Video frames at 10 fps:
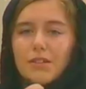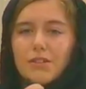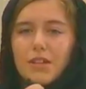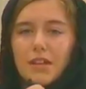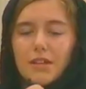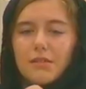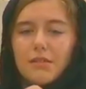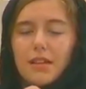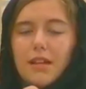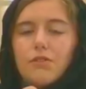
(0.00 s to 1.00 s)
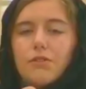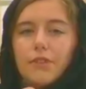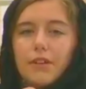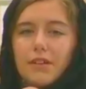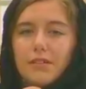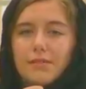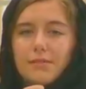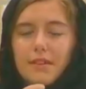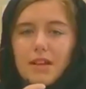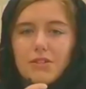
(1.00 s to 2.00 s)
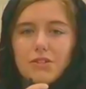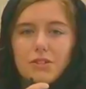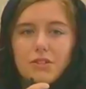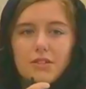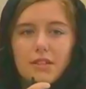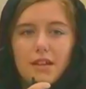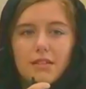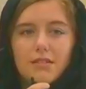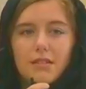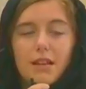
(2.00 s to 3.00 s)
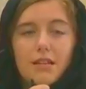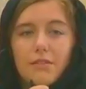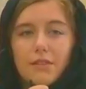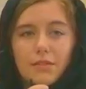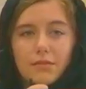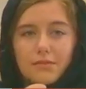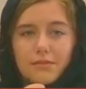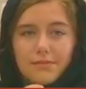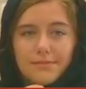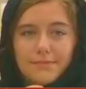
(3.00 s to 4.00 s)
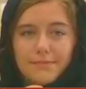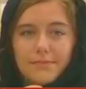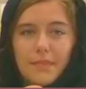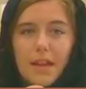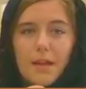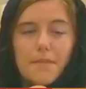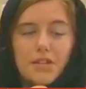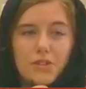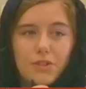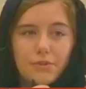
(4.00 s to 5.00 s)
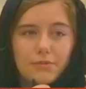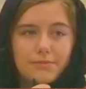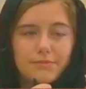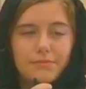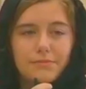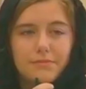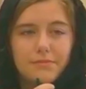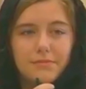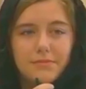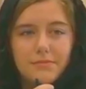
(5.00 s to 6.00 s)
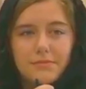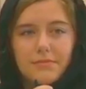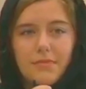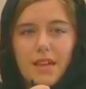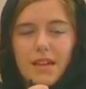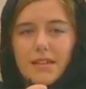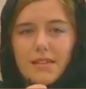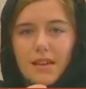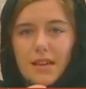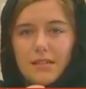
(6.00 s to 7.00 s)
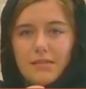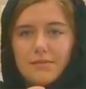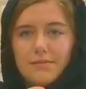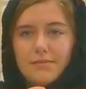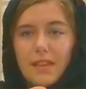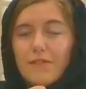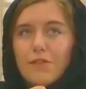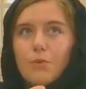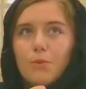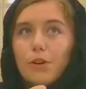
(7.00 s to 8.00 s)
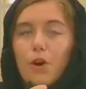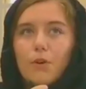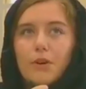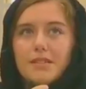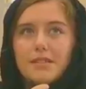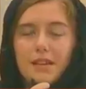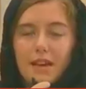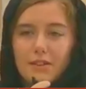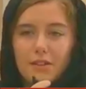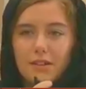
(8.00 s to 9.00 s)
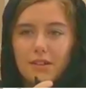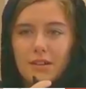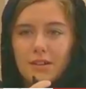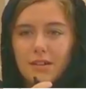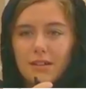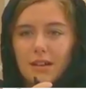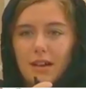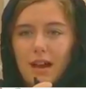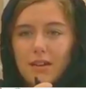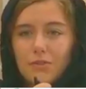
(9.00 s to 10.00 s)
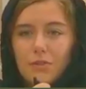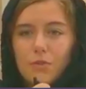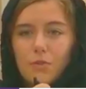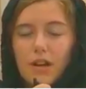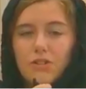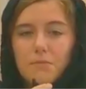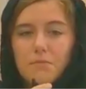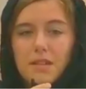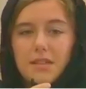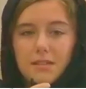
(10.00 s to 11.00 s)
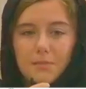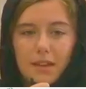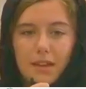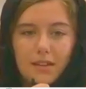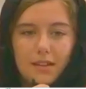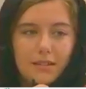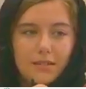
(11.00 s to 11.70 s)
she leaned over, and she just said, I love you, and I miss you. And I said, even though we're always together, I don't know why she missed me.